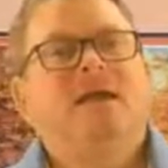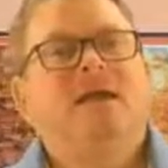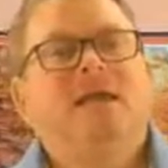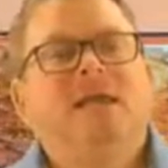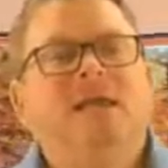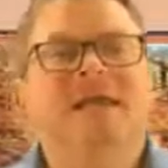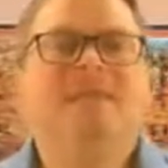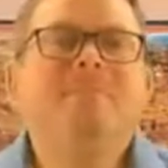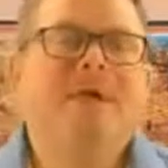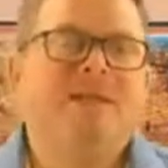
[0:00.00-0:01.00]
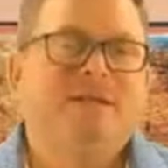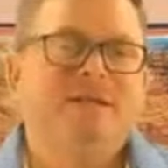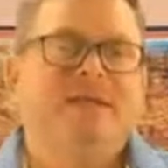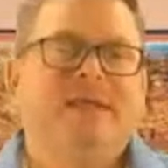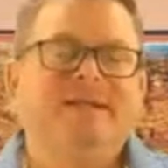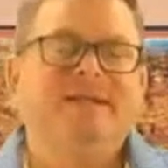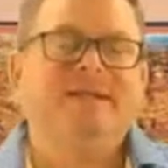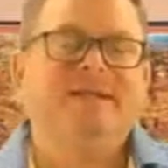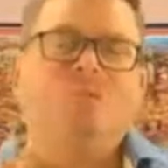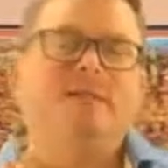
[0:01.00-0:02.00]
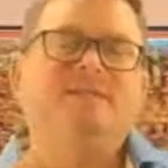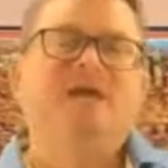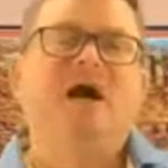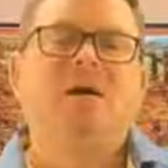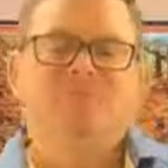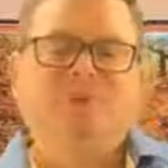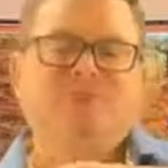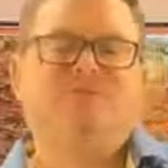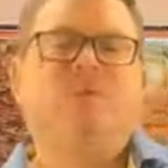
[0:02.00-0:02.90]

He meant he'd like to have one tub. There was 4